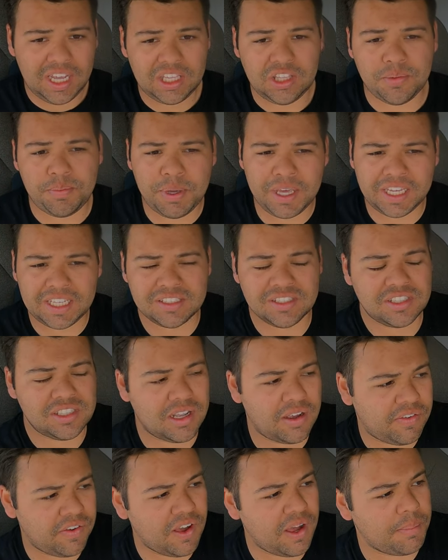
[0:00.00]
and you're picking
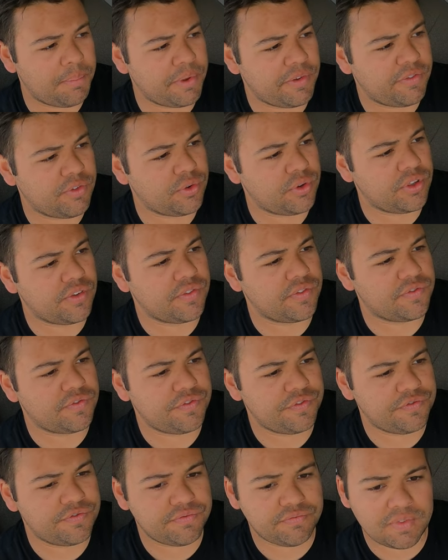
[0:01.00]
stuff up before
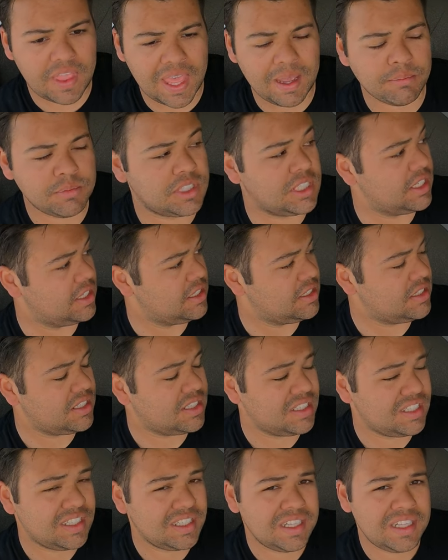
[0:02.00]
you've emptied,
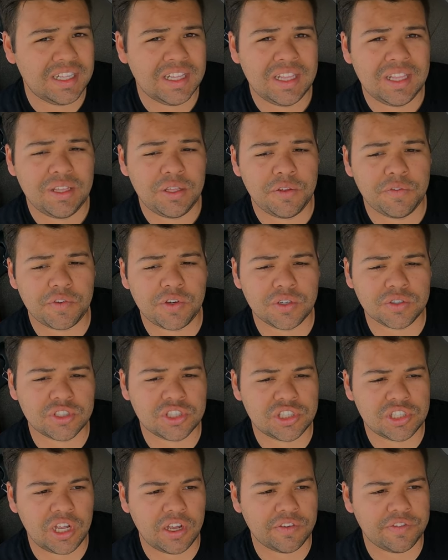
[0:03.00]
you've got
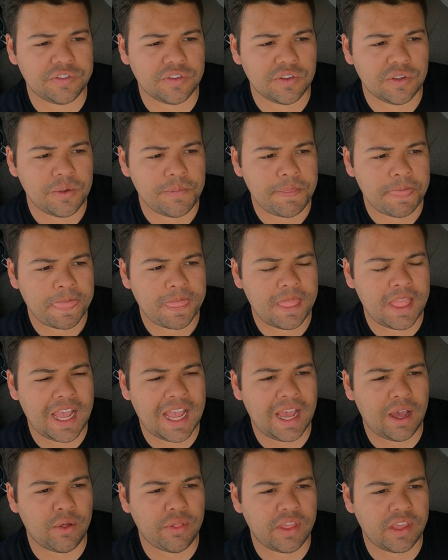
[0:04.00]
stuff
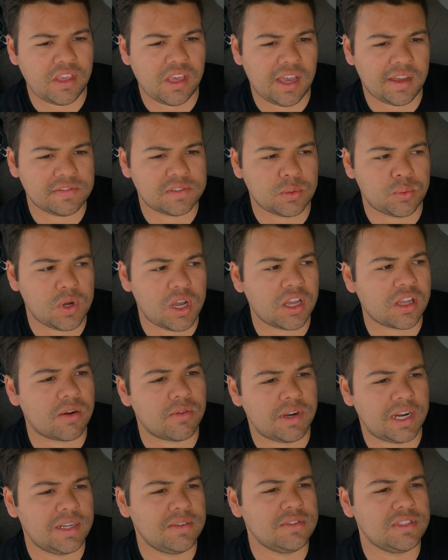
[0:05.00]
now that you have to work
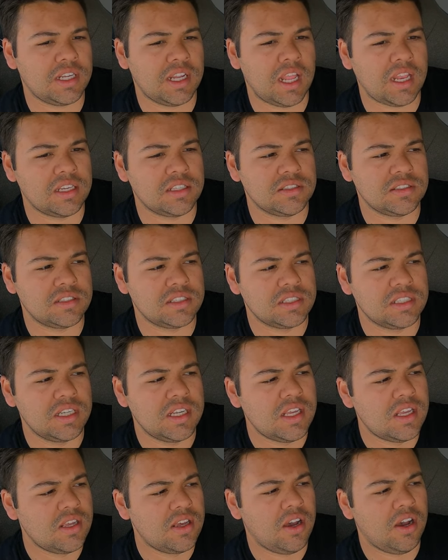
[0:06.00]
around and
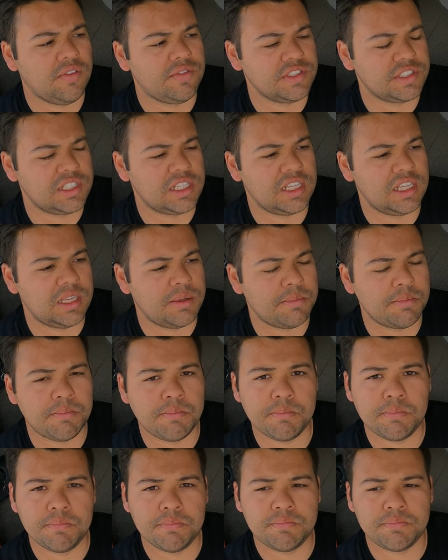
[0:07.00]
obviously
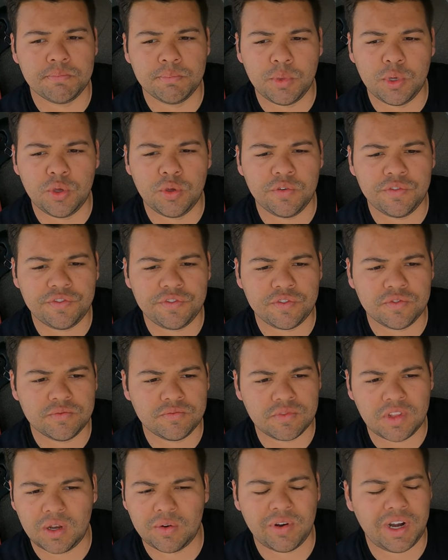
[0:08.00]
move
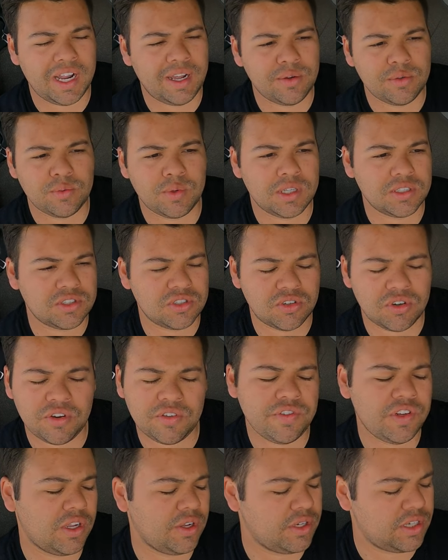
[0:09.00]
around whilst you're
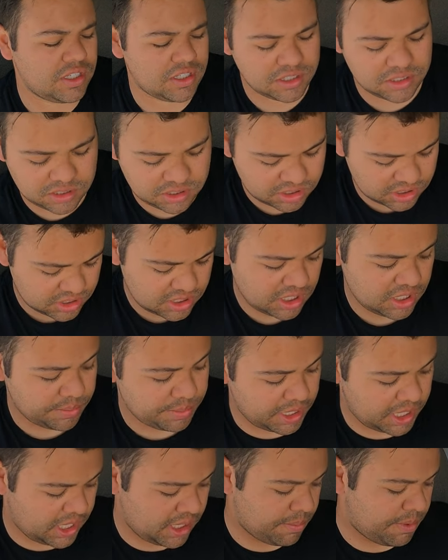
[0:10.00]
offloading. It's just going
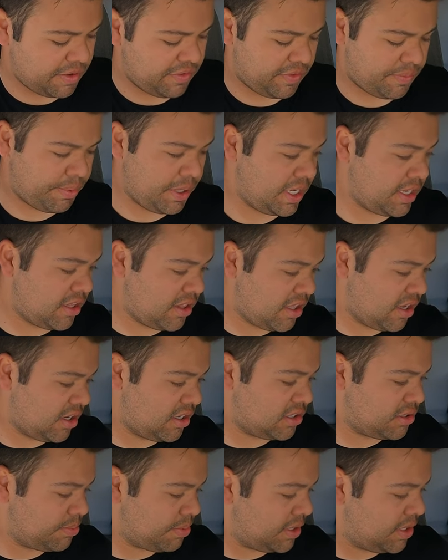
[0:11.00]
to make it a bit of a pain in the
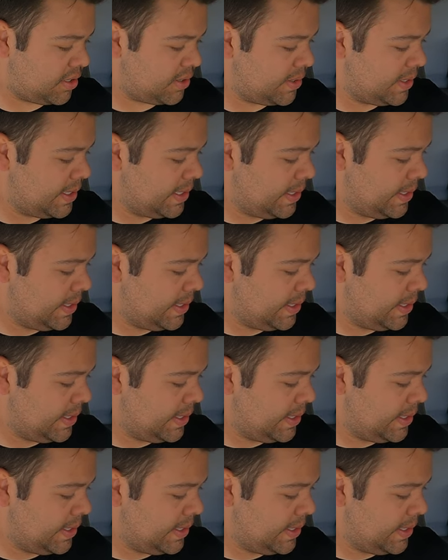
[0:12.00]
ass, but